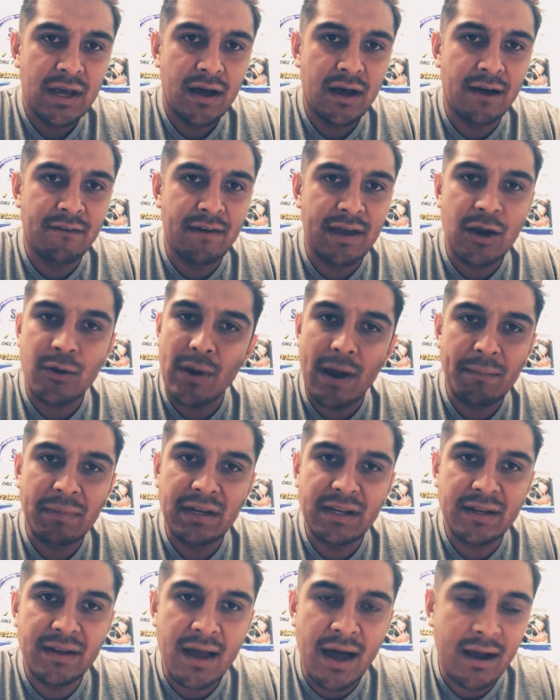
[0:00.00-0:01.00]
of a crime he
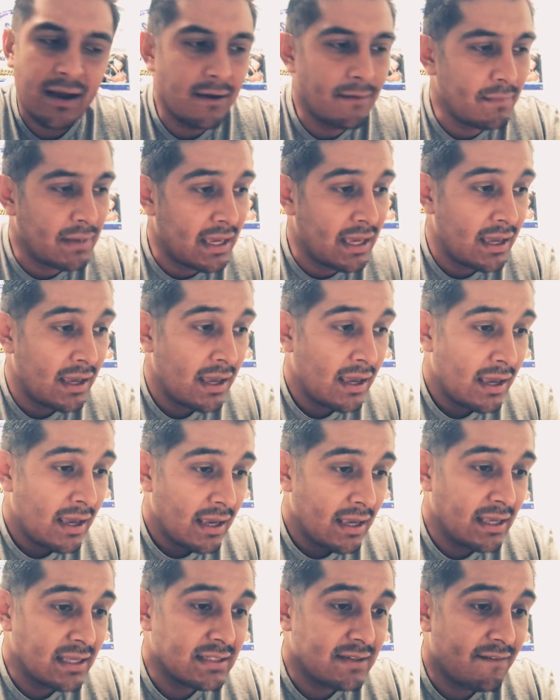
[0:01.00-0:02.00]
did not commit.
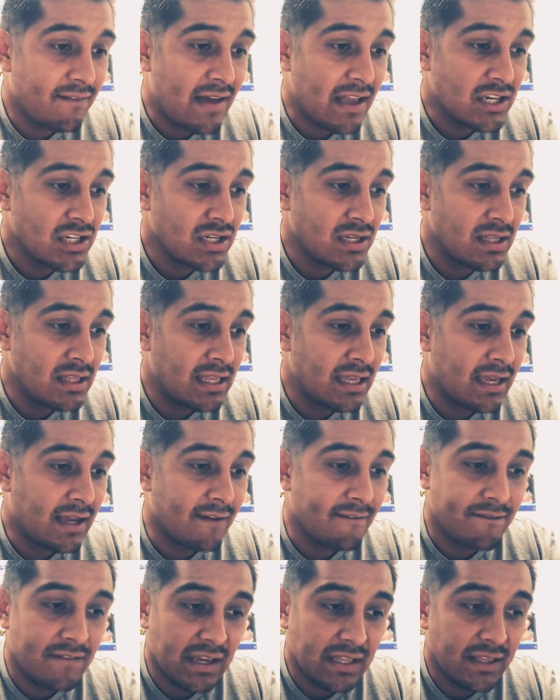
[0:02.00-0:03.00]
He is eventually
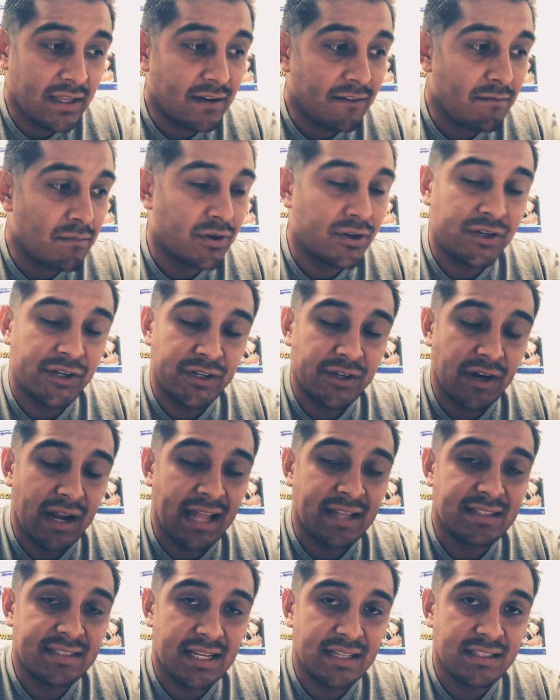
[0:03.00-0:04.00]
convicted of murder
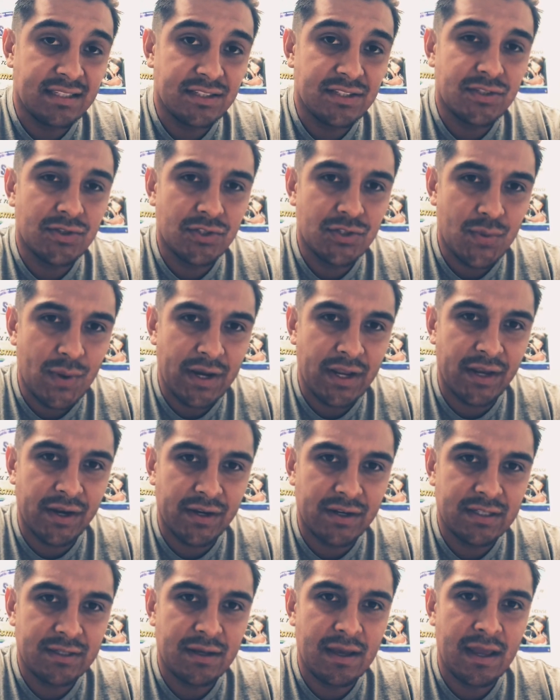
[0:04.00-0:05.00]
and sentenced to 20
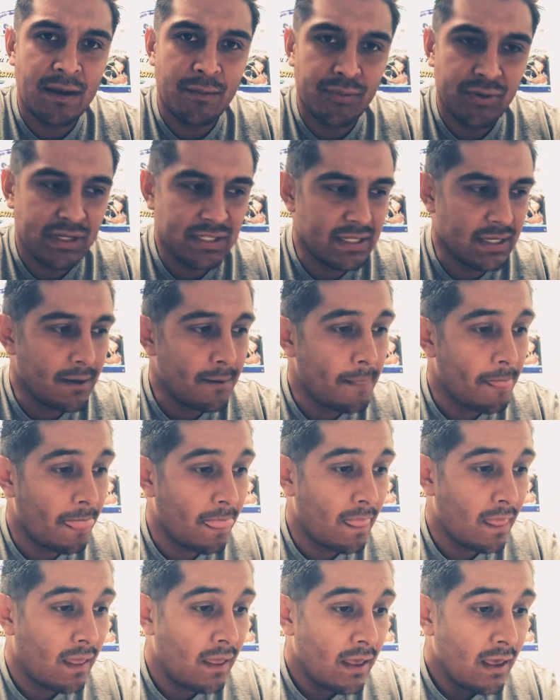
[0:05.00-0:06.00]
years in prison.
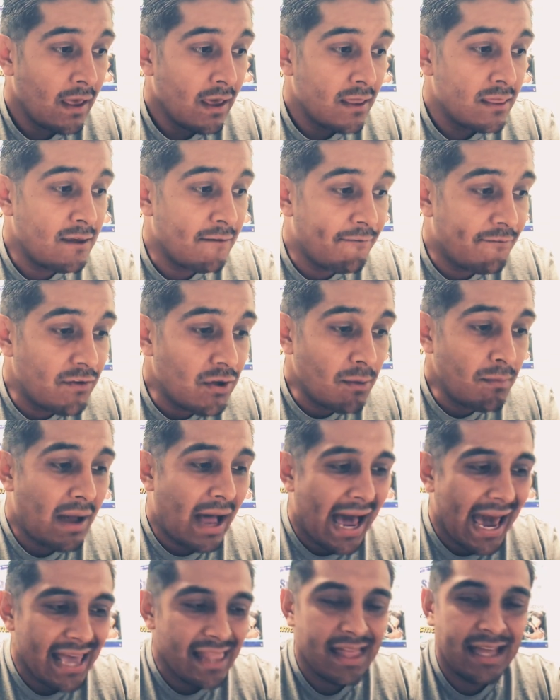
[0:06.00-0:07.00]
The film
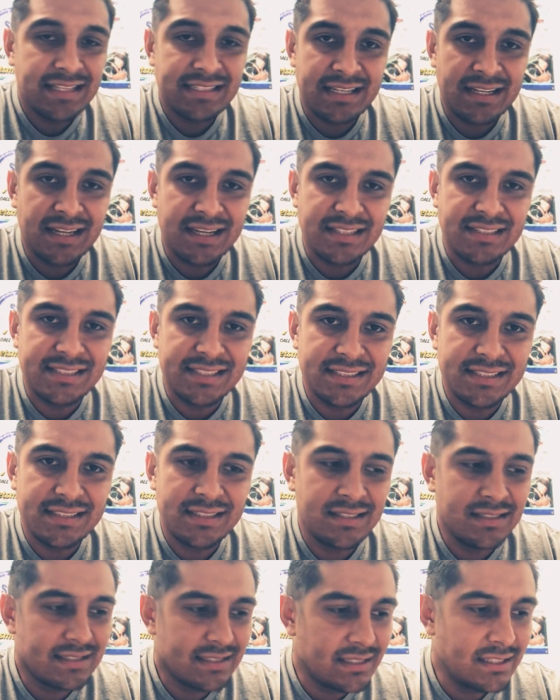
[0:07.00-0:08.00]
highlights
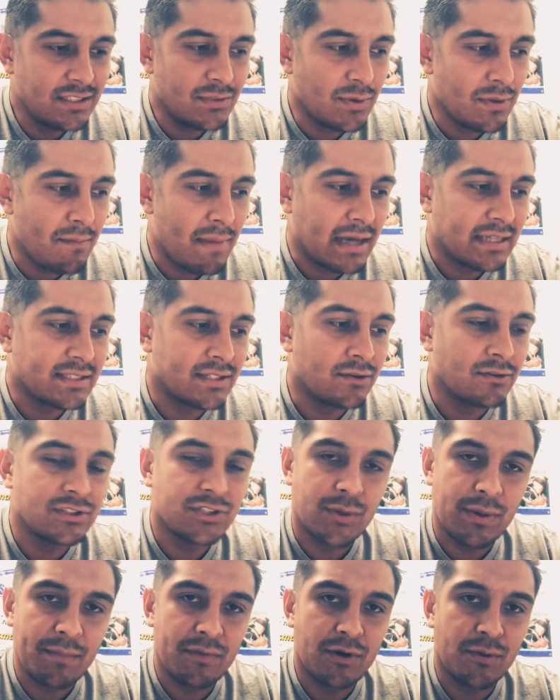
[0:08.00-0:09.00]
inconsistencies with Mexico's
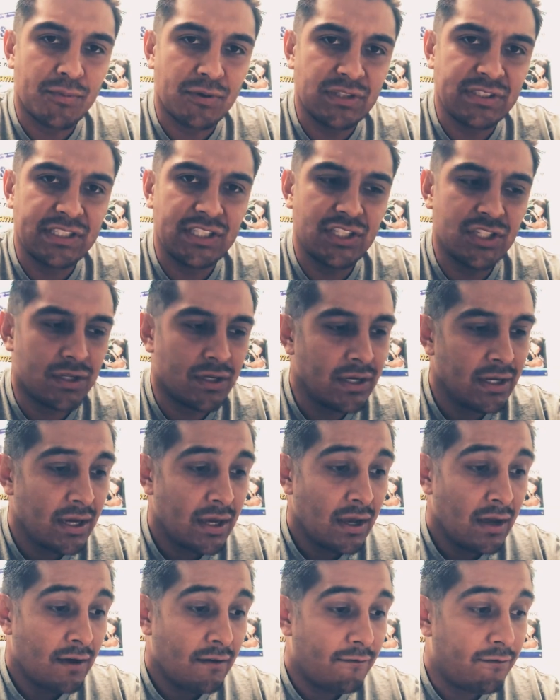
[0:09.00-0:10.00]
criminal procedure.
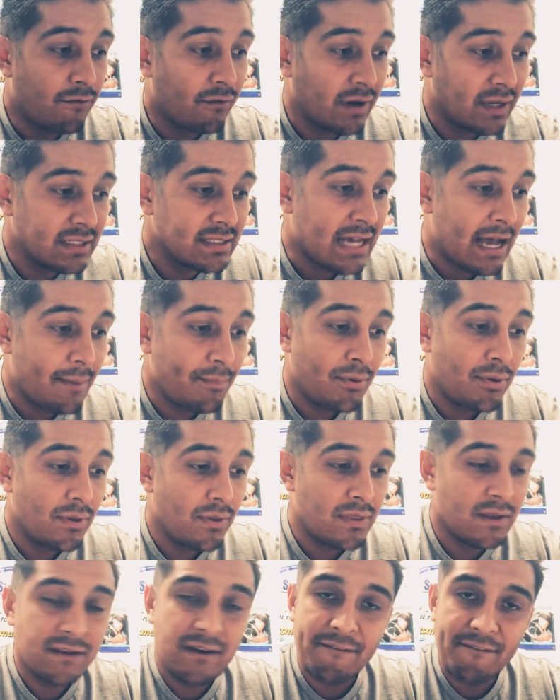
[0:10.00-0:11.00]
For
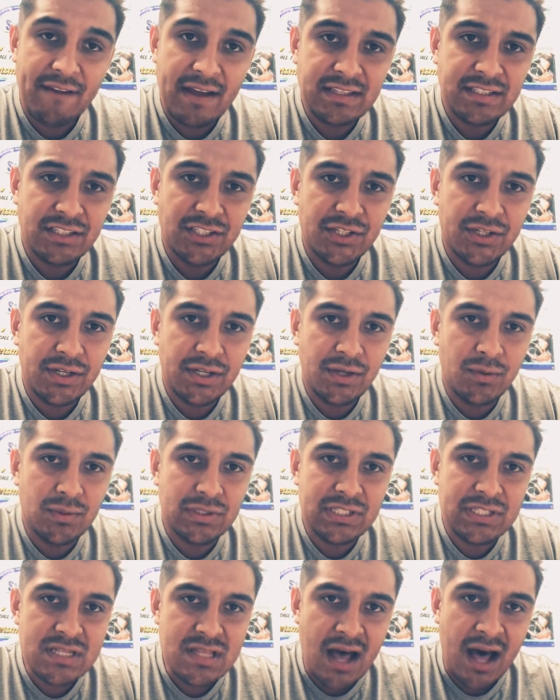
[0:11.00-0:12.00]
example, the defense attorney
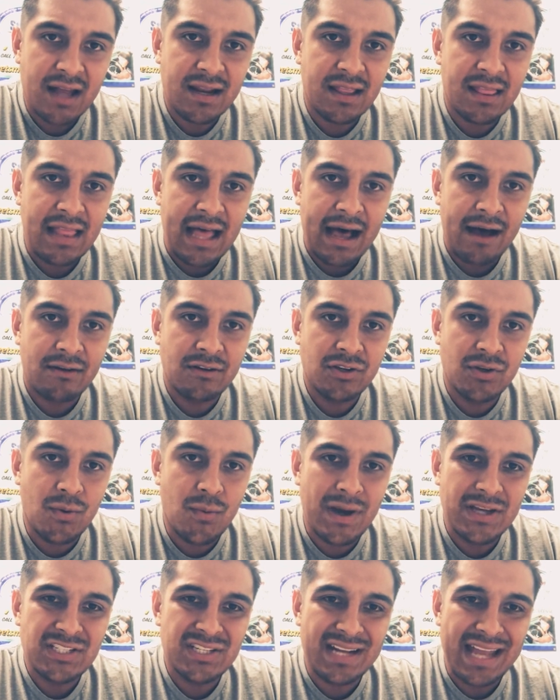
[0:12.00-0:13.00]
was not allowed to
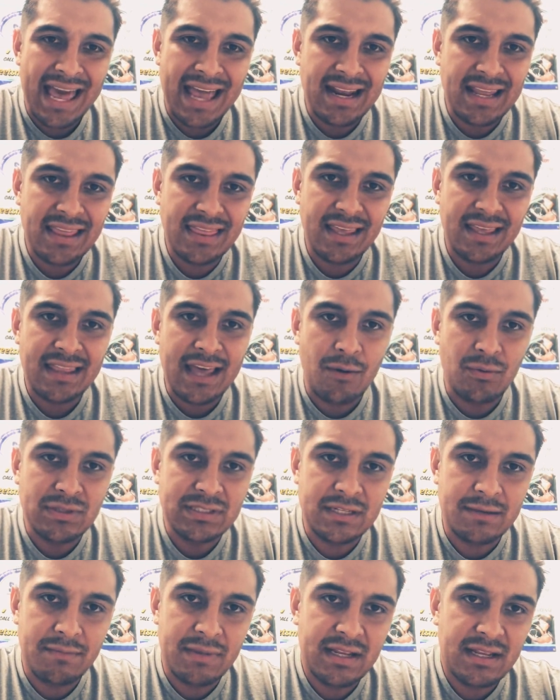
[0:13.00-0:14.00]
question anything that
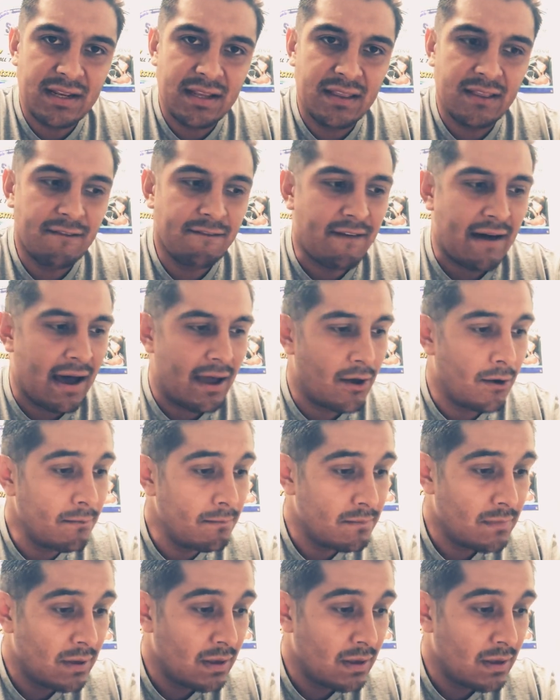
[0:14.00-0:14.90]
was admitted in the file.